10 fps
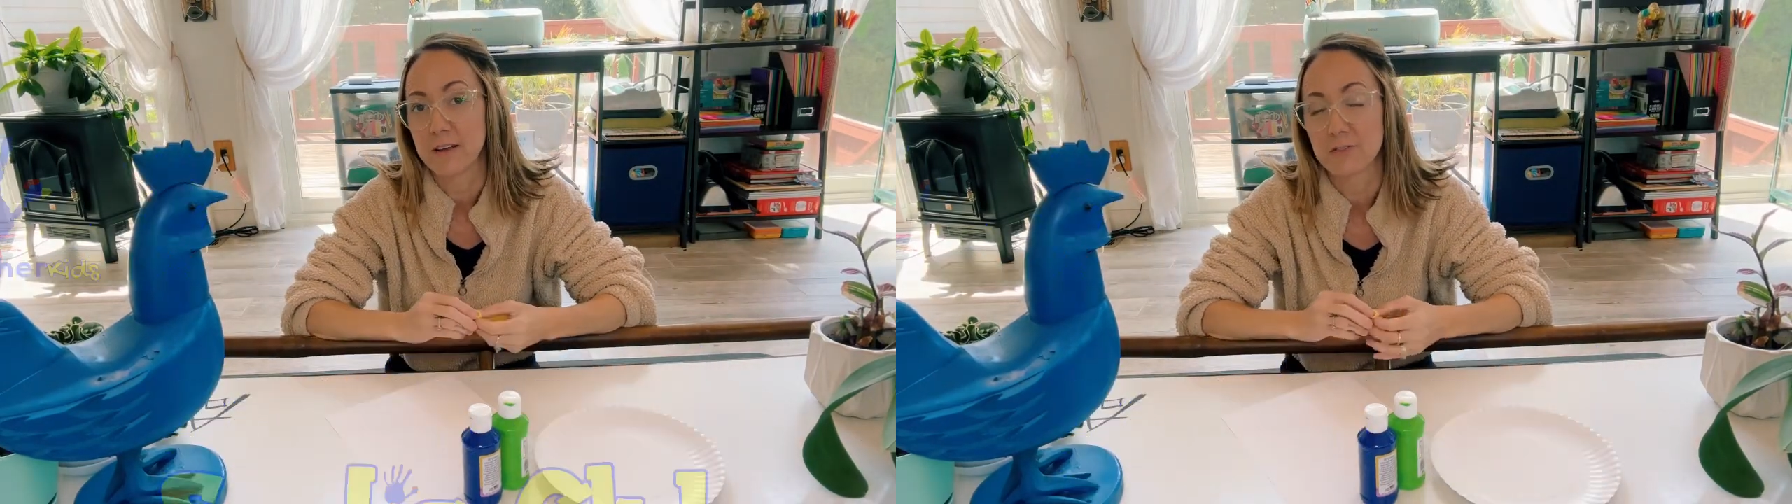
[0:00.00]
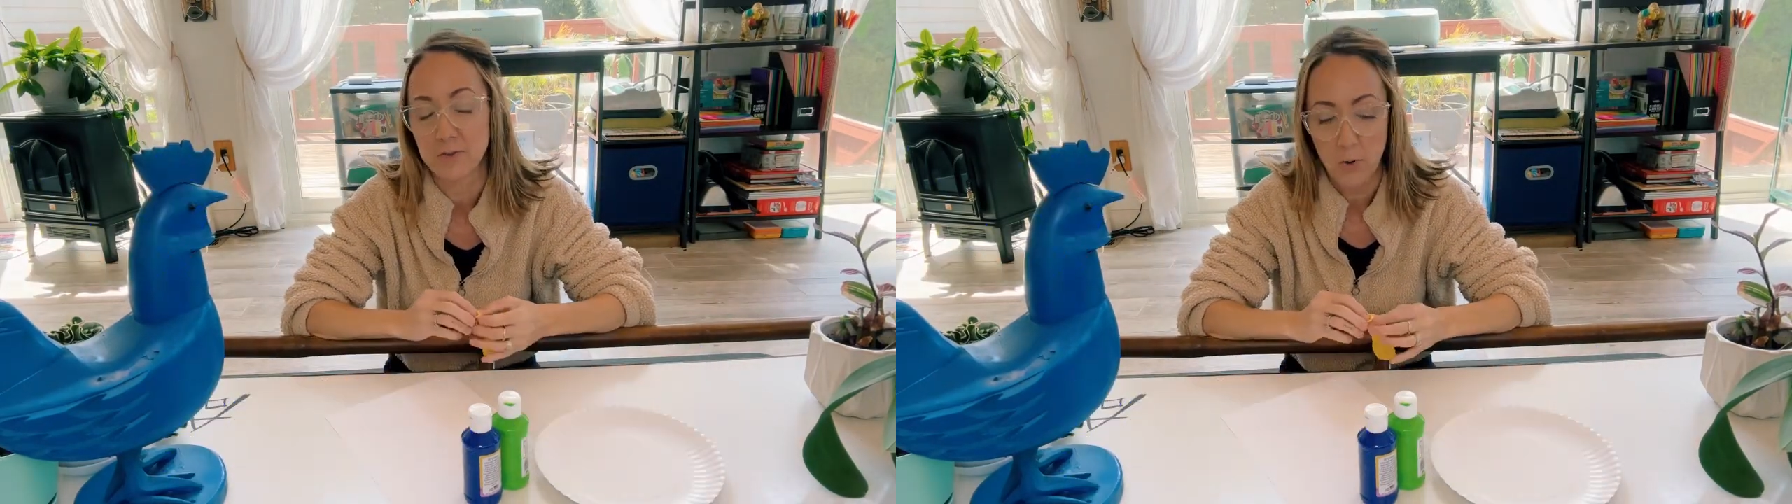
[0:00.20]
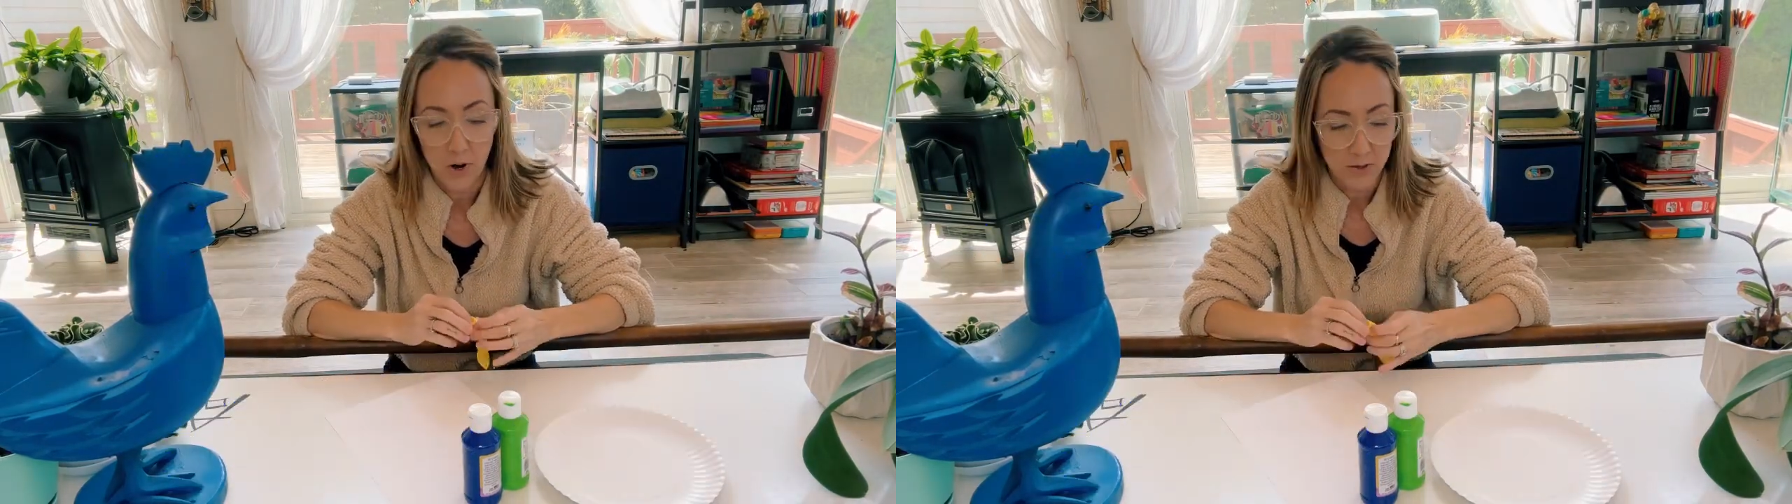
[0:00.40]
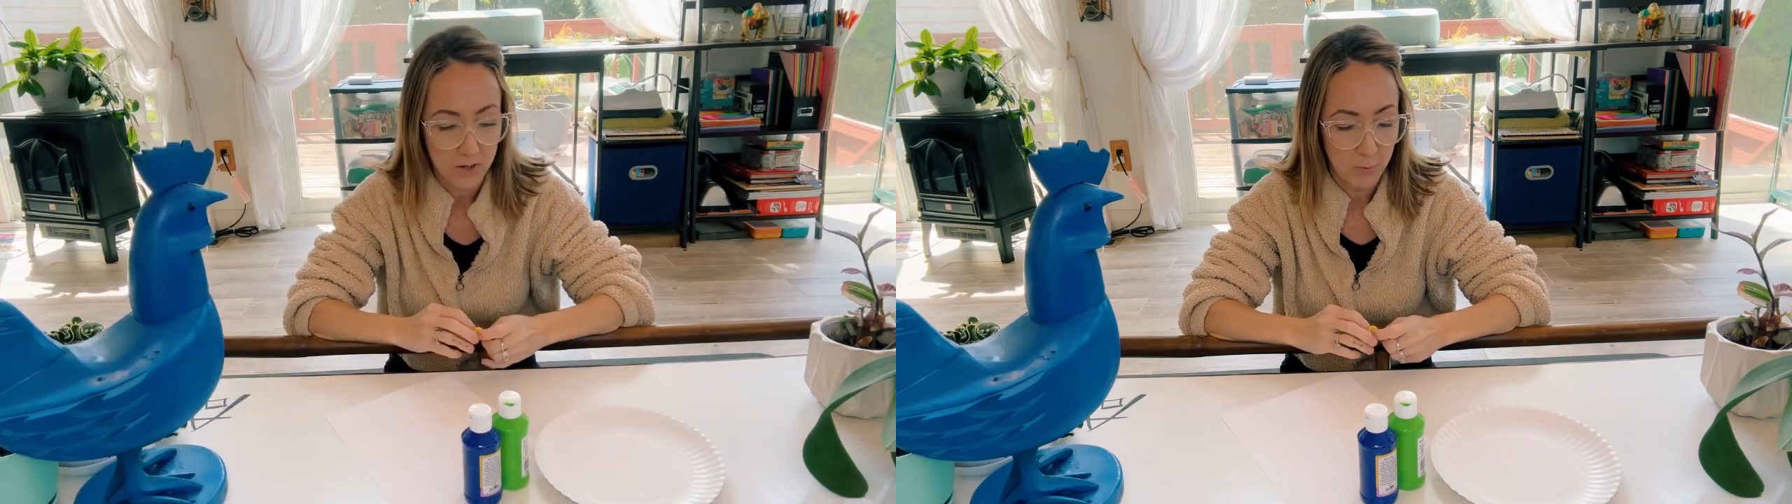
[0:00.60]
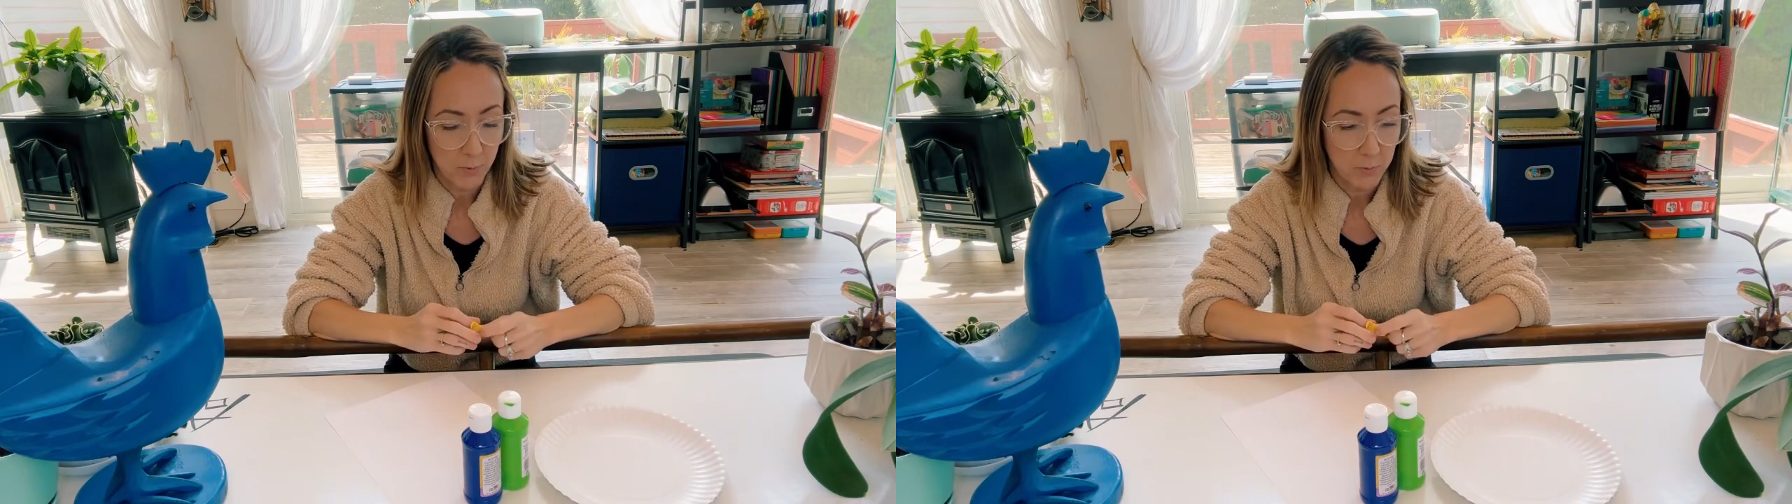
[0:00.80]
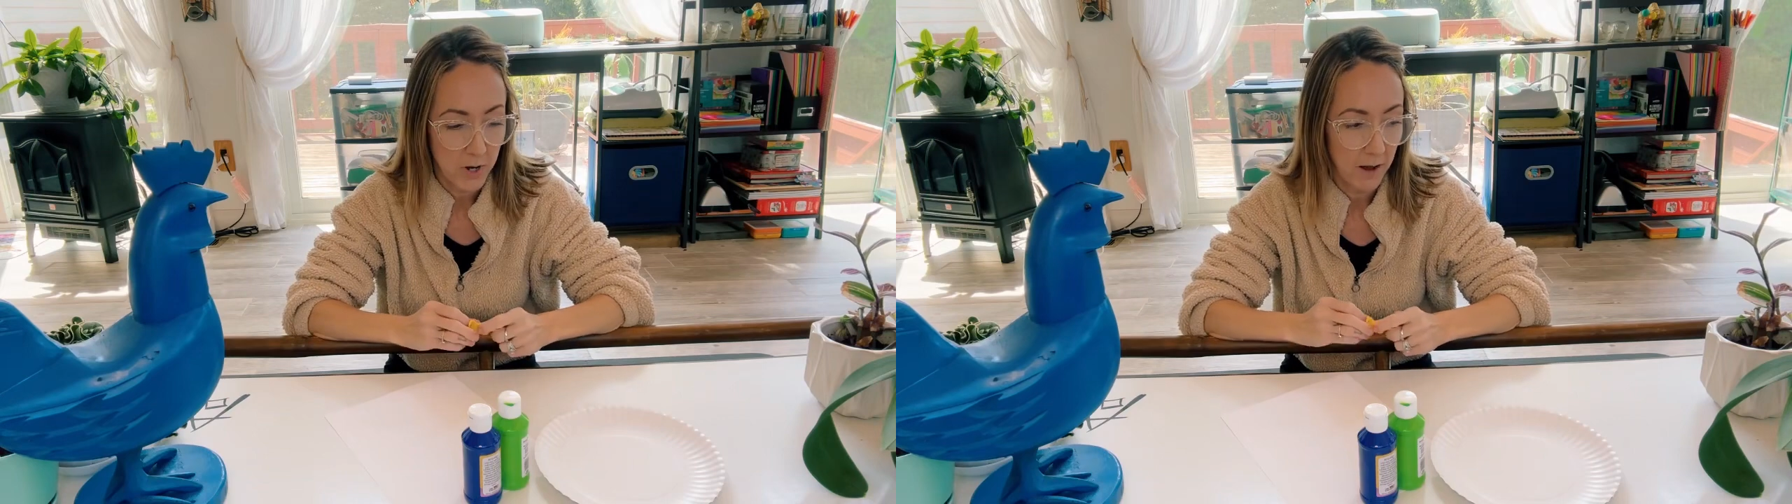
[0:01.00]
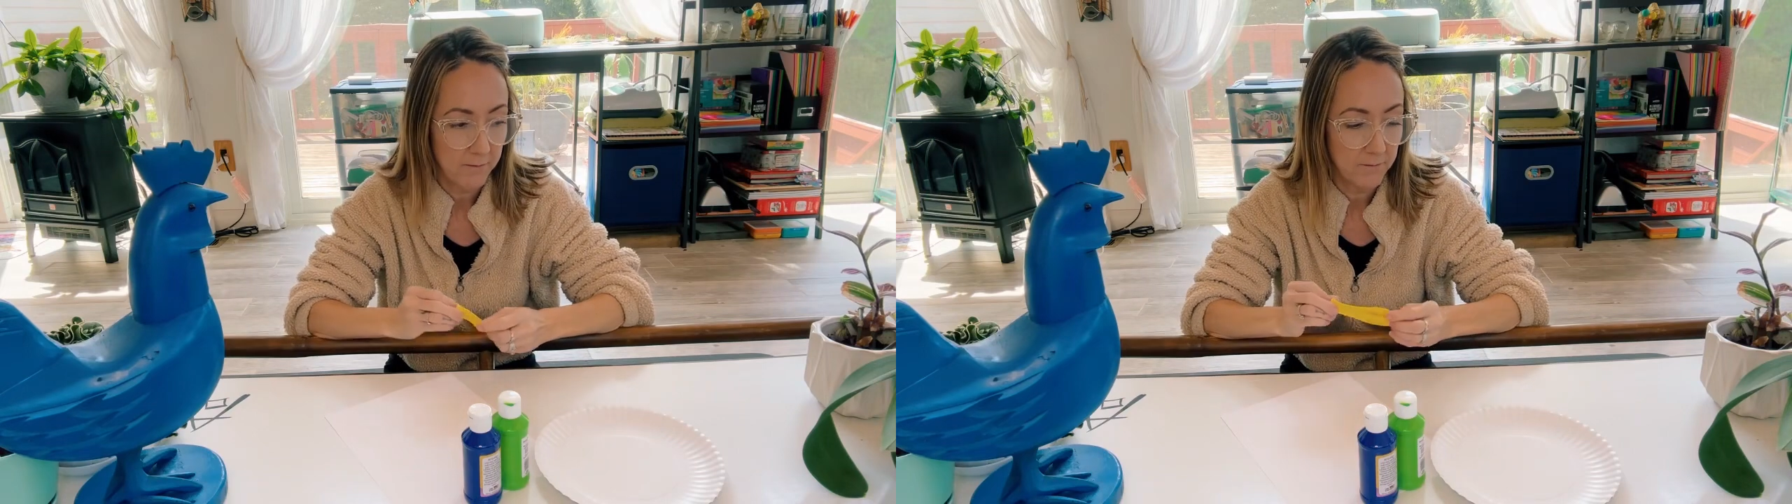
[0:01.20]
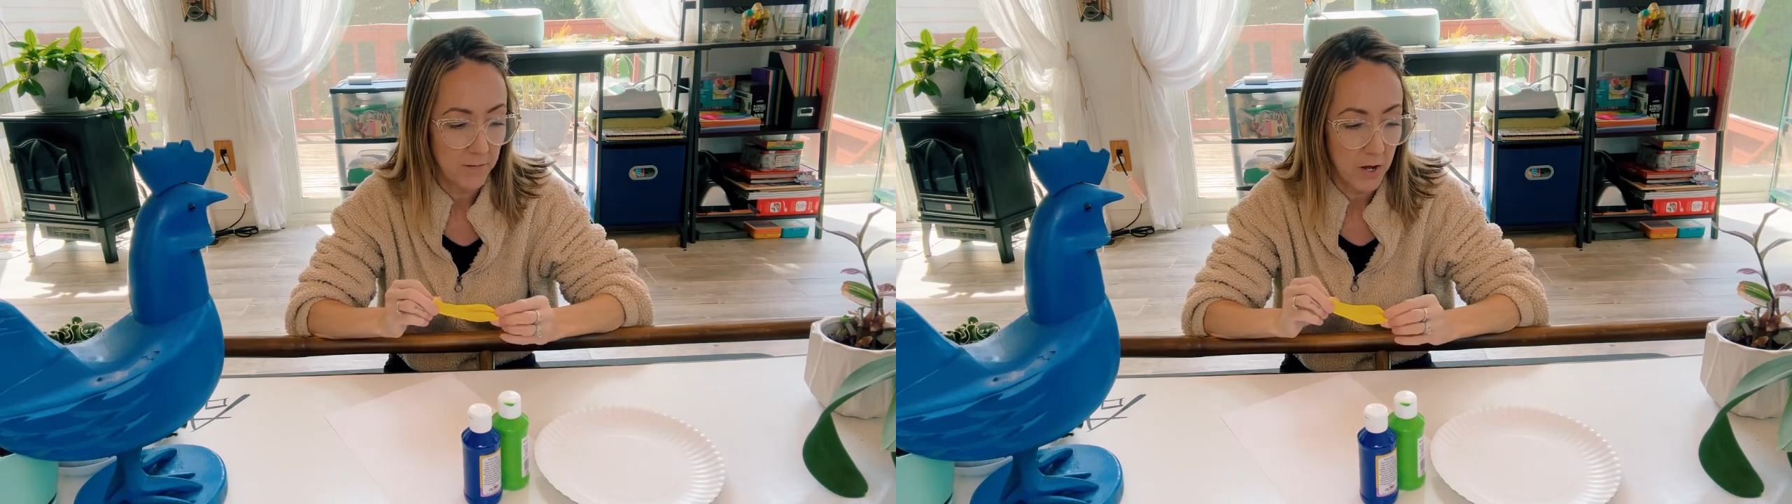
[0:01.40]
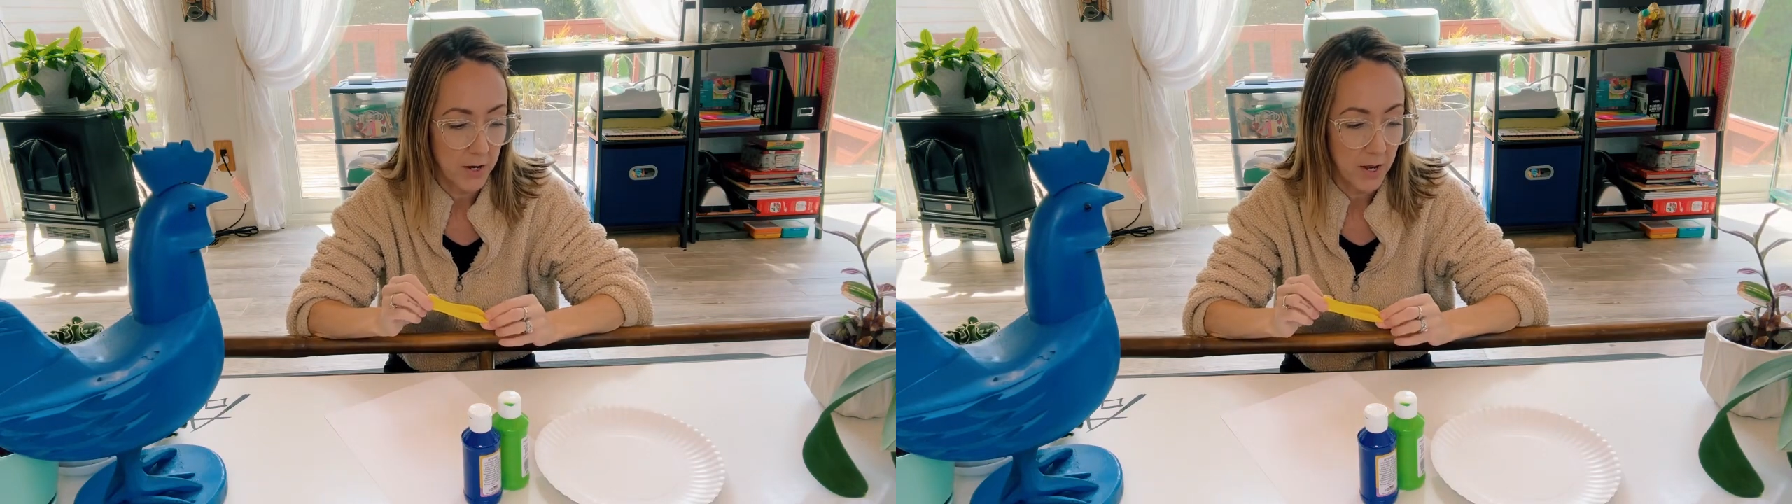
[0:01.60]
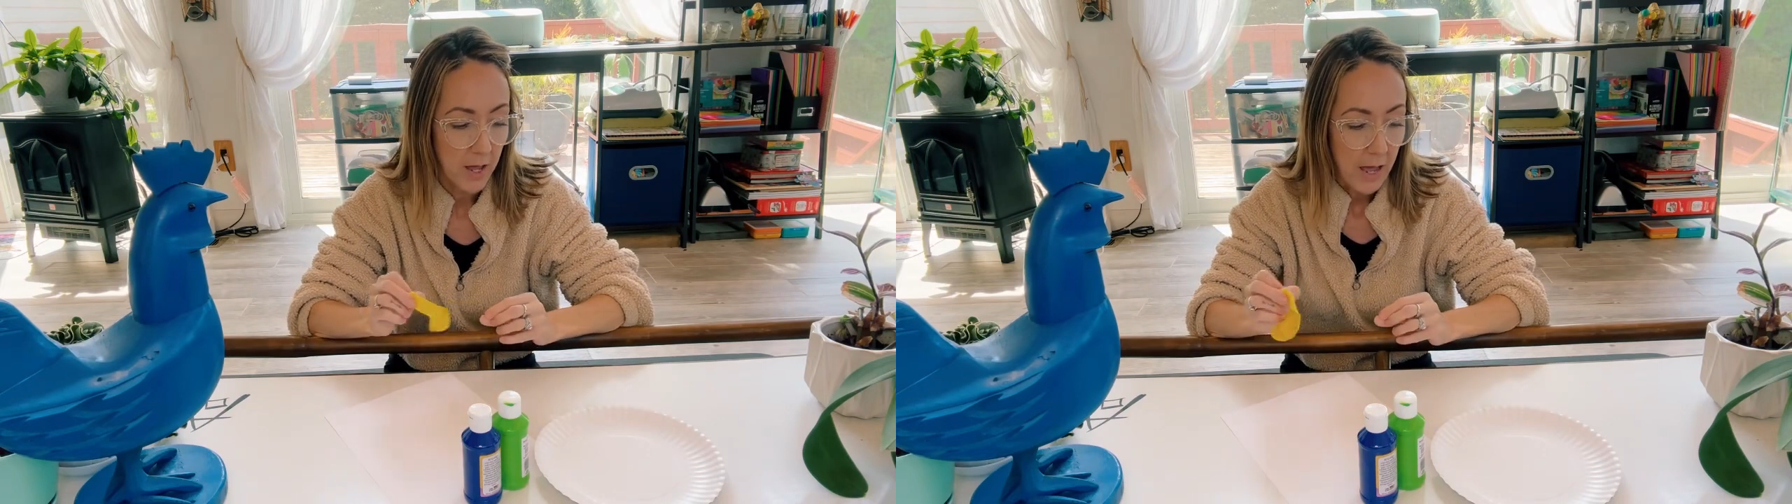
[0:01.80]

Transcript: so I thought we would have fun